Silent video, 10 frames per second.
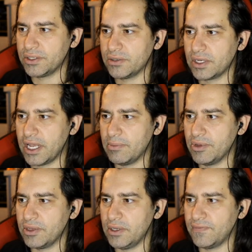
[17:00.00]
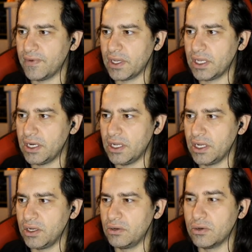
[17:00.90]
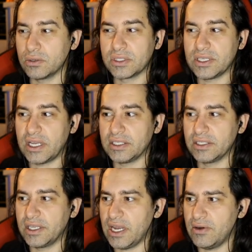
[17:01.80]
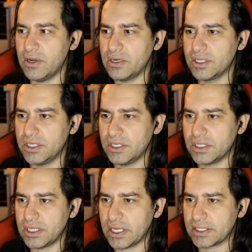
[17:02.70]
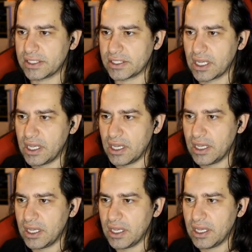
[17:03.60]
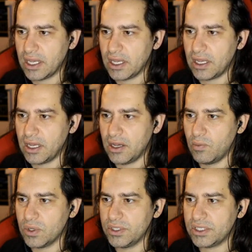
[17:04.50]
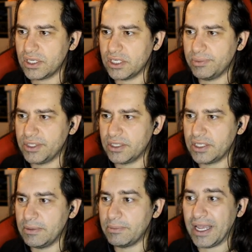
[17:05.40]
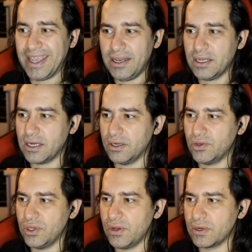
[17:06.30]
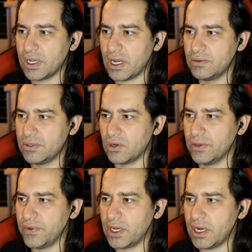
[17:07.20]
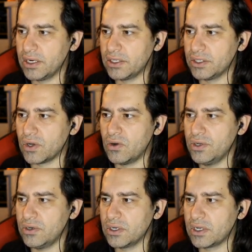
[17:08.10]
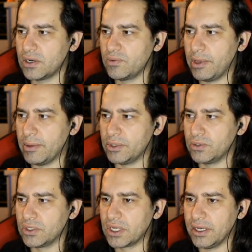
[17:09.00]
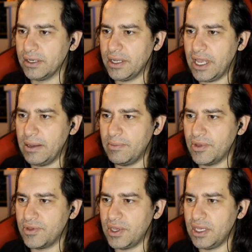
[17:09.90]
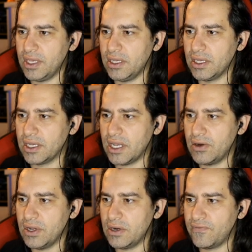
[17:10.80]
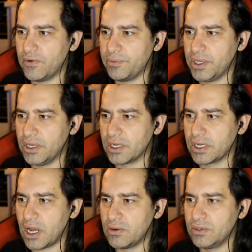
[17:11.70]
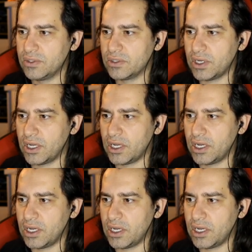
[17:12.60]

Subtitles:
players to claim the Fek'Ihri Gok'tad Carrier Tier 6. Once the starship is attained by any character on your account, all of your characters on your account will be able to claim the carrier from the account